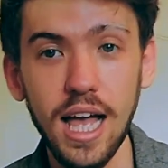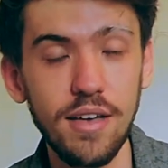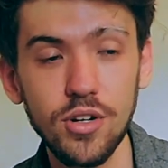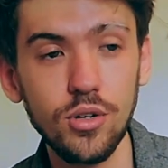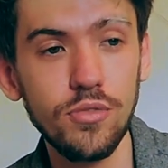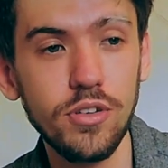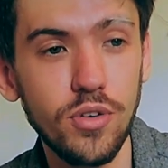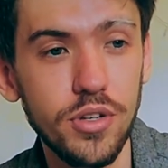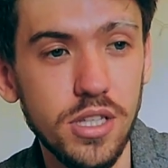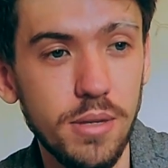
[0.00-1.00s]
I have an
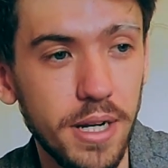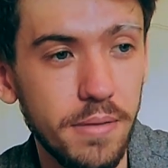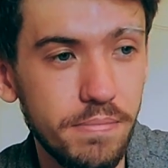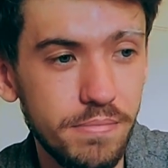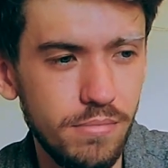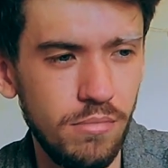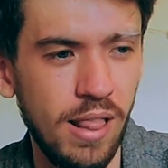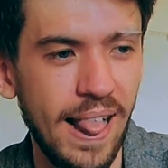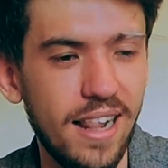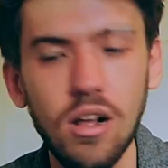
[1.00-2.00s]
awful voice at the minute.
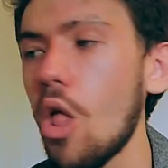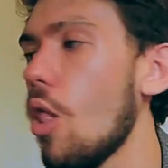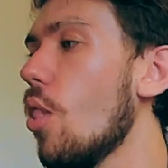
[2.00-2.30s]
I'm